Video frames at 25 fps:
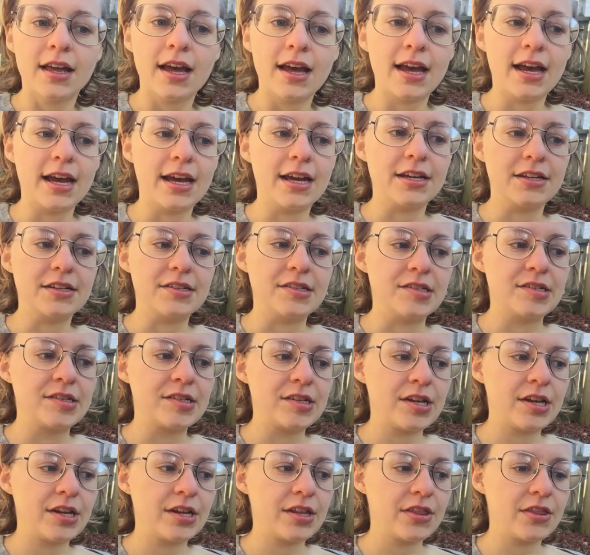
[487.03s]

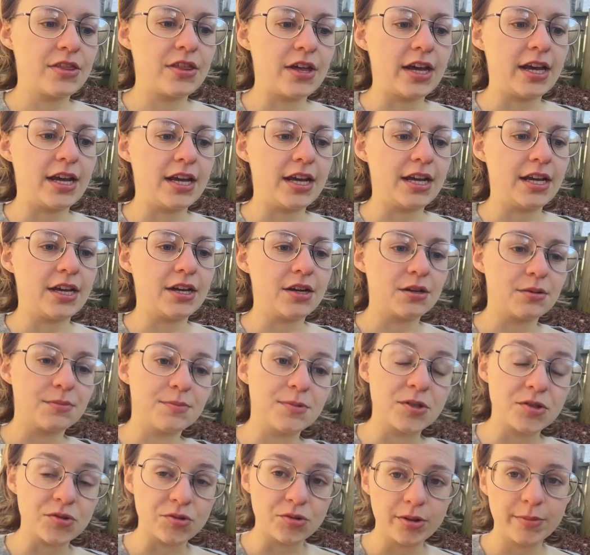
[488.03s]
and they
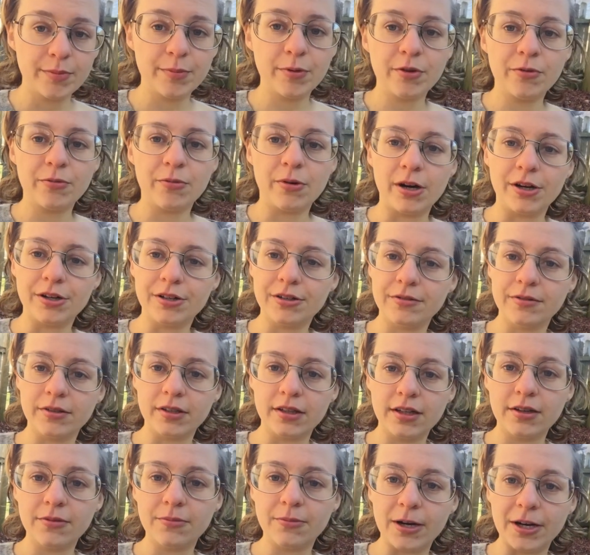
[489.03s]
absorb the water
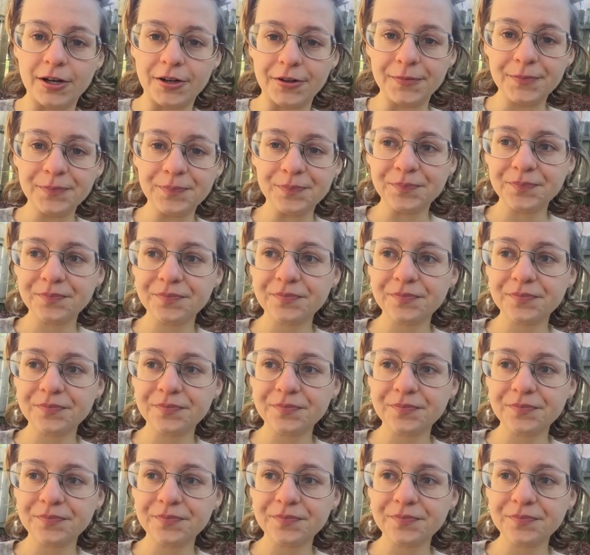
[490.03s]
really well,